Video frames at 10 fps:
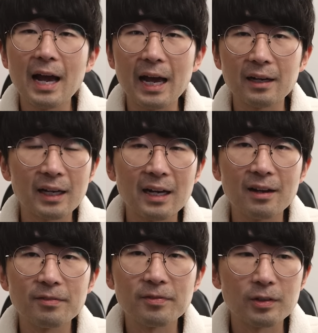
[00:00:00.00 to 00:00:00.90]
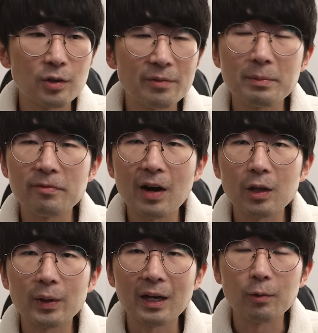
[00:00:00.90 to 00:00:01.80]
And again, if you have been
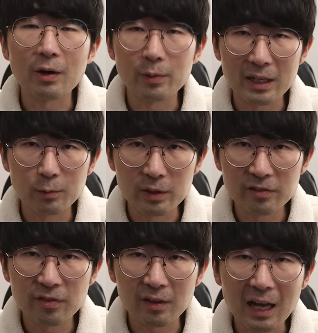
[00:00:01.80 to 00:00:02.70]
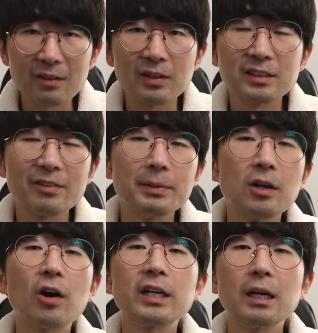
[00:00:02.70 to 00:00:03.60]
following, a lot of us have been
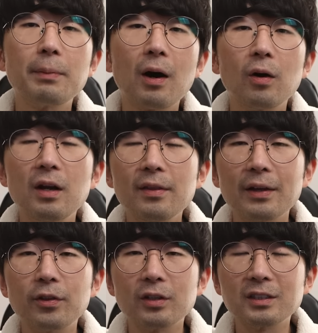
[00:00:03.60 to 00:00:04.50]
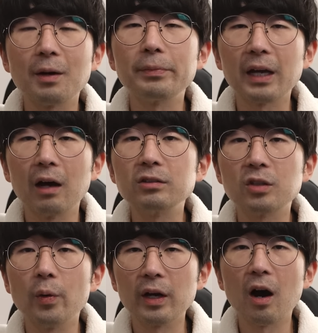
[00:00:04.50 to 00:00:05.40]
talking about that there is something else
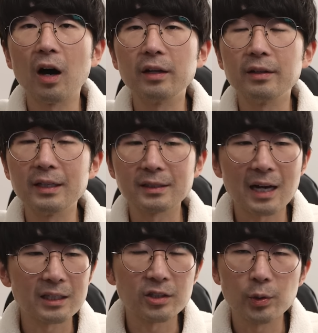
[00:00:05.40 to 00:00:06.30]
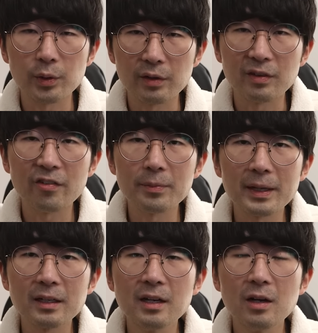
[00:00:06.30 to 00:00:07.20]
going on, this continuity of
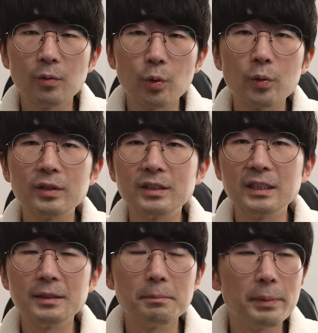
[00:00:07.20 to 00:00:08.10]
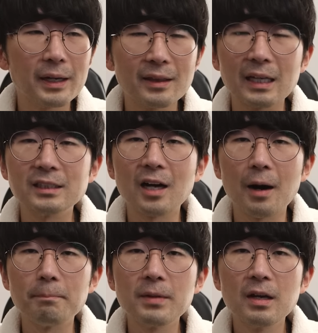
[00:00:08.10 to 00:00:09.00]
government. We're going to see big things
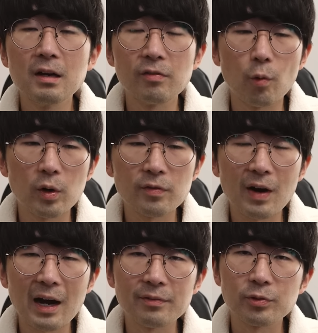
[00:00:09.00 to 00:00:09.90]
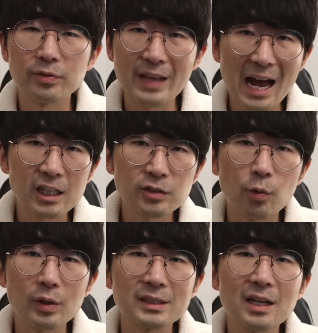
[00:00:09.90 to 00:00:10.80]
come.
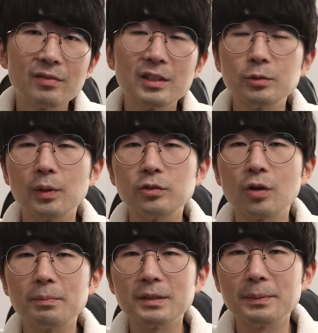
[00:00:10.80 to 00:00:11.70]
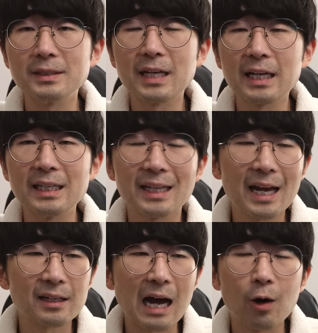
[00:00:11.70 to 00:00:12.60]
45-47 is what Trump has been saying. He
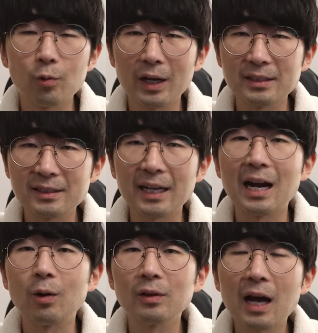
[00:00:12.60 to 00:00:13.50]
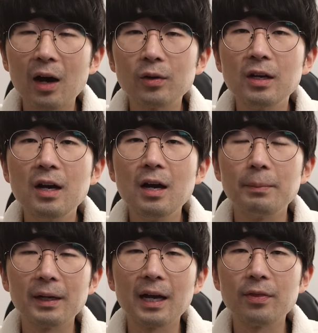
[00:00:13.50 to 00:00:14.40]
can't outright say it out loud.
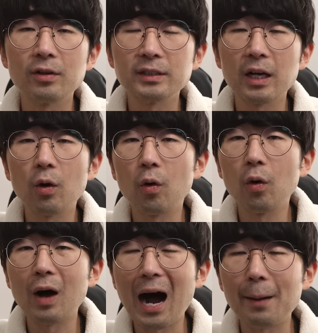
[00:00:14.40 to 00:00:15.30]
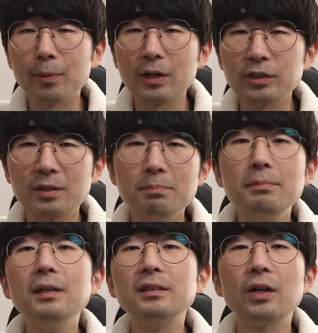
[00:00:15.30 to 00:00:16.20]
But again, there's a whole operation, a
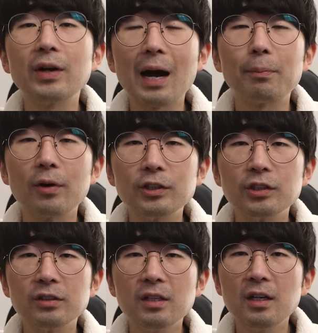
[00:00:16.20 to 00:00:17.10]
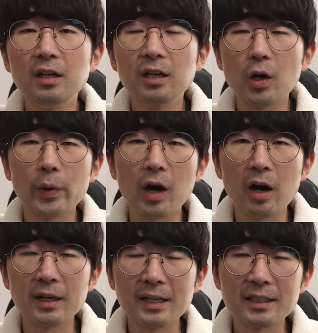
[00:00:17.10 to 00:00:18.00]
military operation going
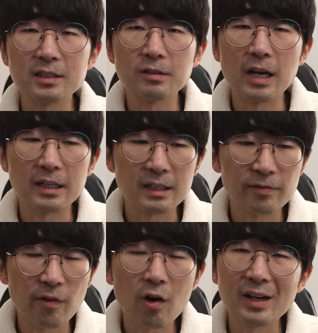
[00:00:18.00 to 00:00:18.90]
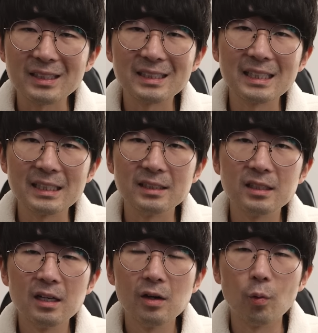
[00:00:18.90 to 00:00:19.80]
on, and it far
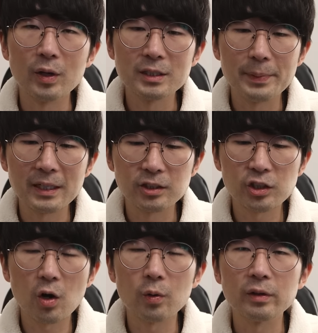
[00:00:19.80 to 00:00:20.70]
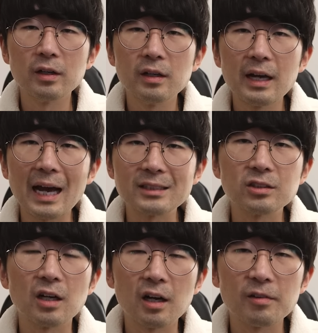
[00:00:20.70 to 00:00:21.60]
exceeds what is being shown at
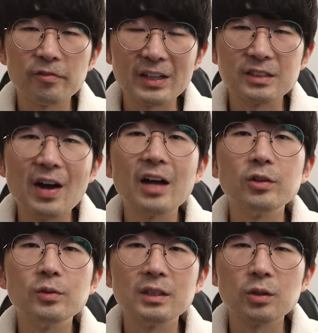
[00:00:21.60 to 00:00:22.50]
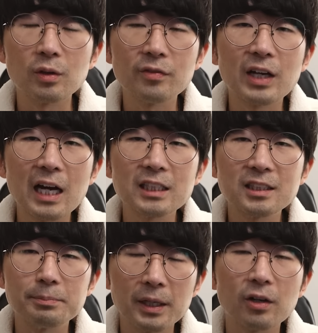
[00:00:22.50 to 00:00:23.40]
face value. And so love you
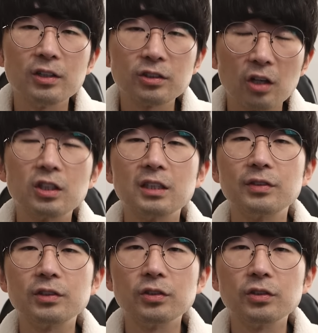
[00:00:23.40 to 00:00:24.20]
guys. Be encouraged. Talk to you guys very